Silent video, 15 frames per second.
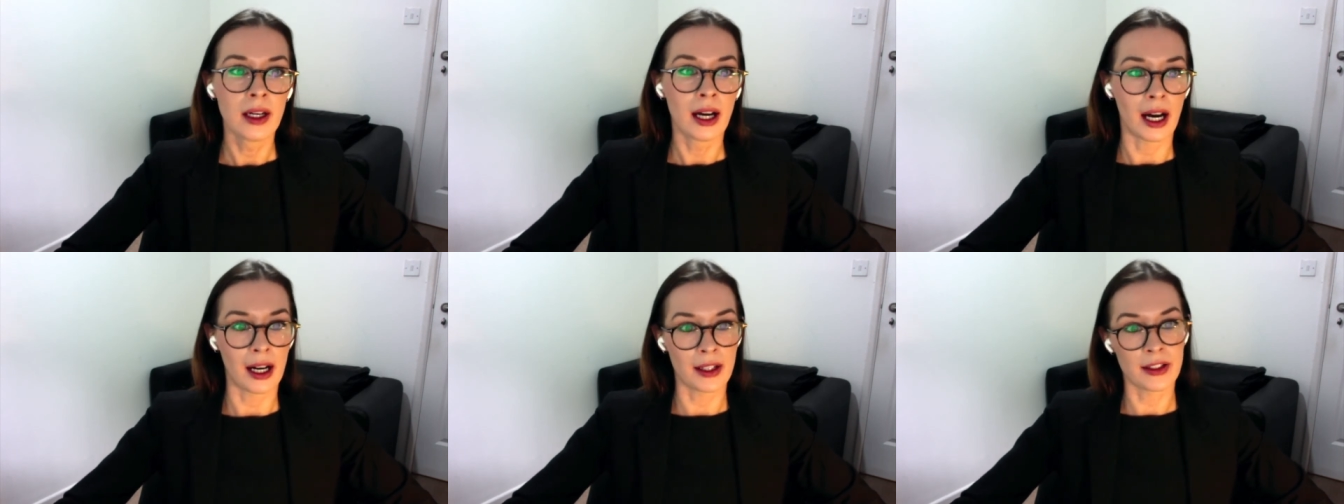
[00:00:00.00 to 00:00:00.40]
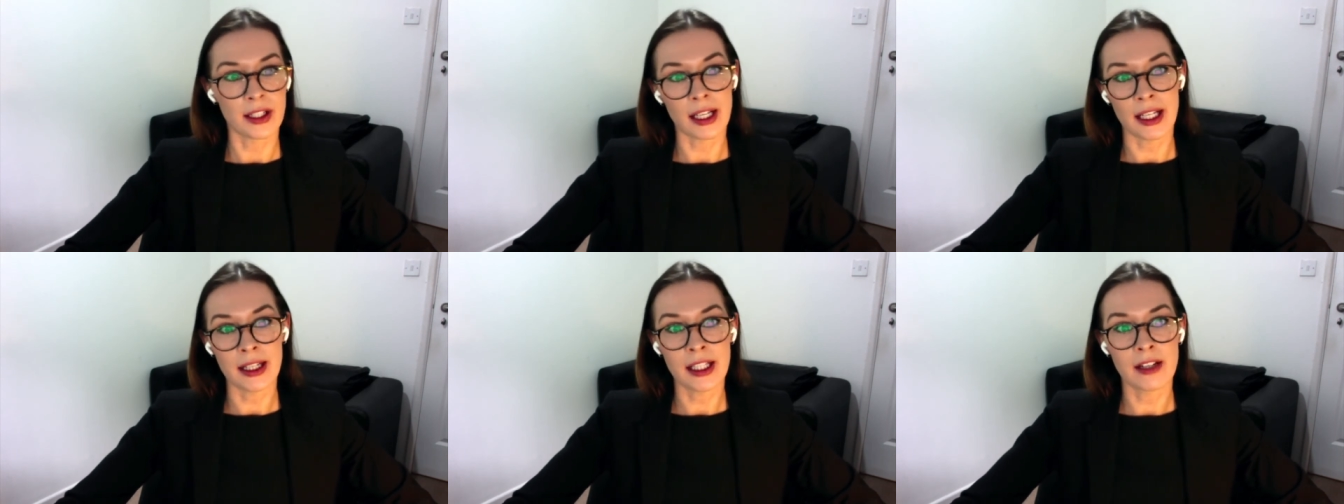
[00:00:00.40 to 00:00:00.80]
And
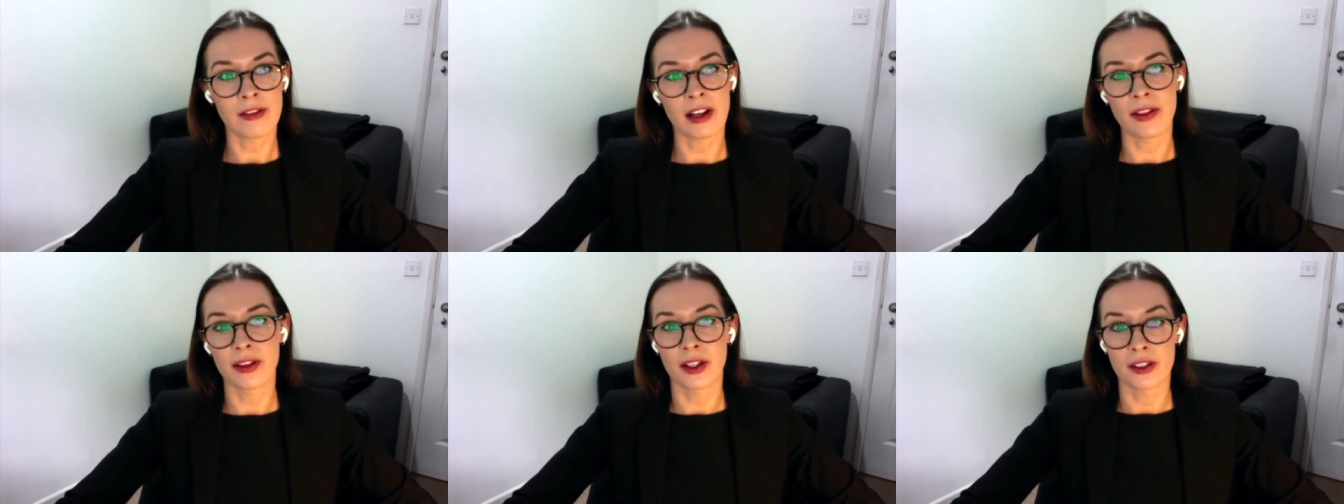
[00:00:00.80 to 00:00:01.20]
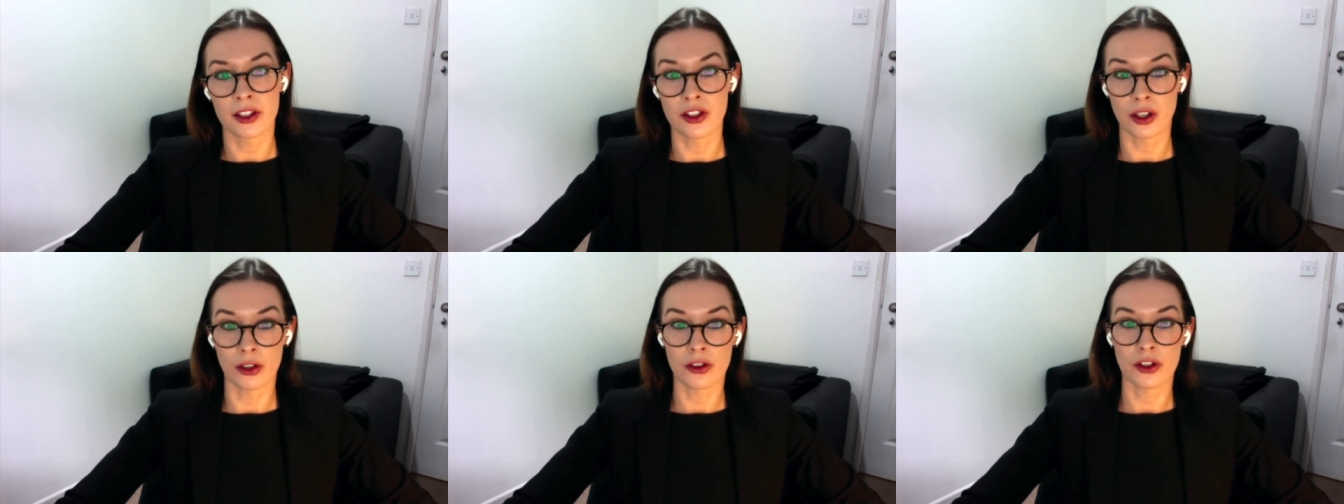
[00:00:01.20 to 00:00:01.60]
in the event that a
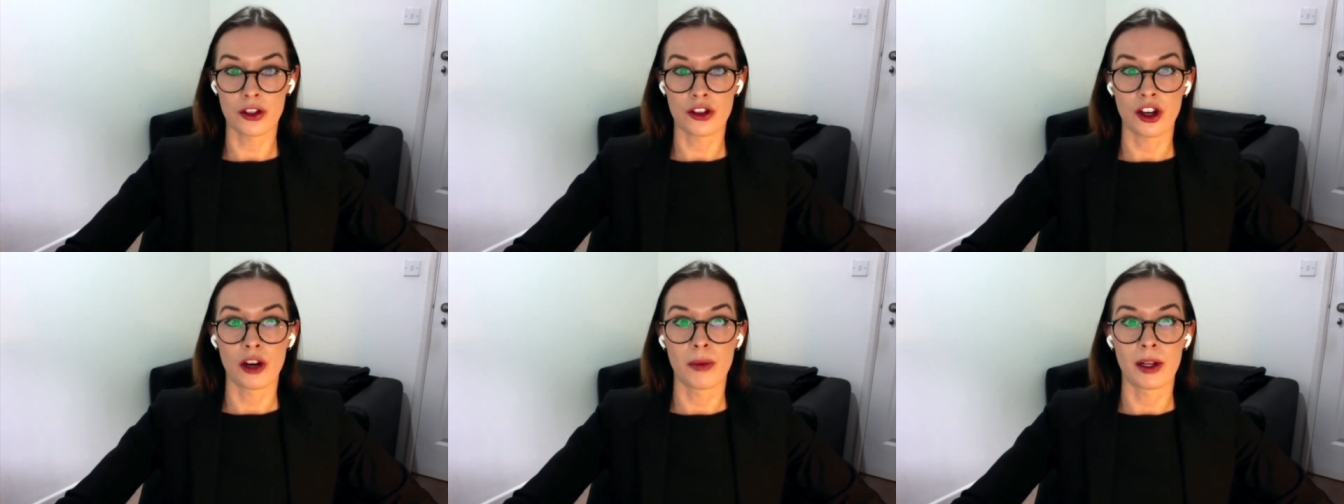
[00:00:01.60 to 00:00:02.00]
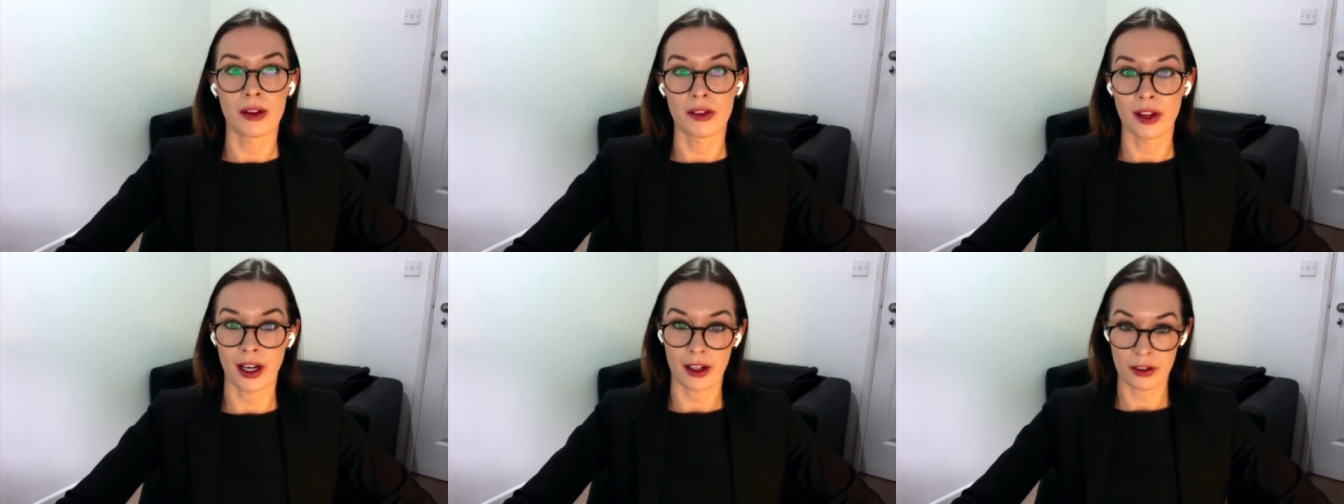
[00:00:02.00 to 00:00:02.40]
judge determines
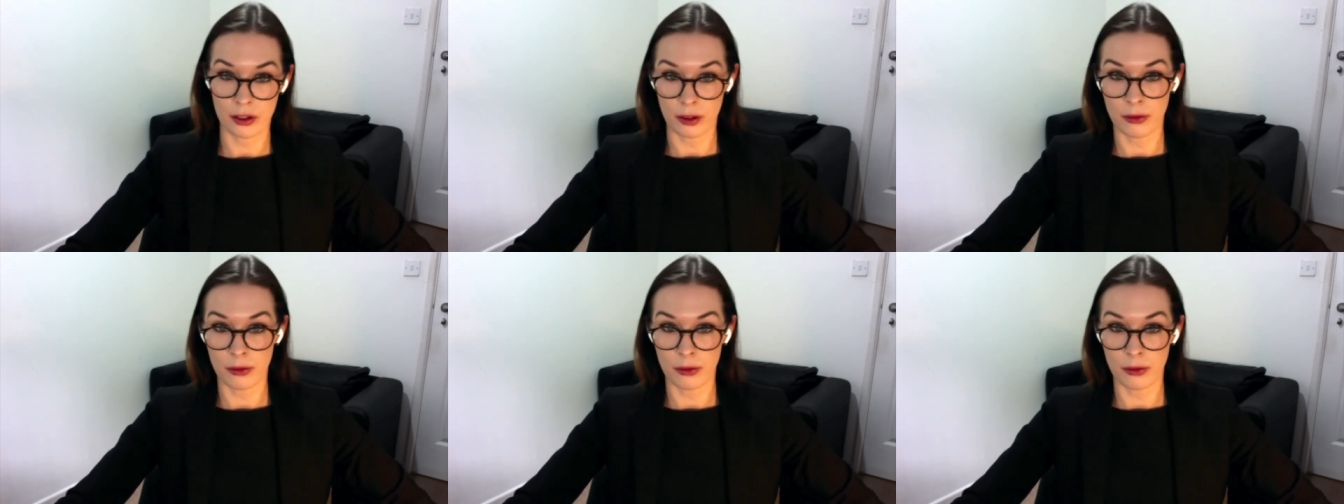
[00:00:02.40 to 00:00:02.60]
that,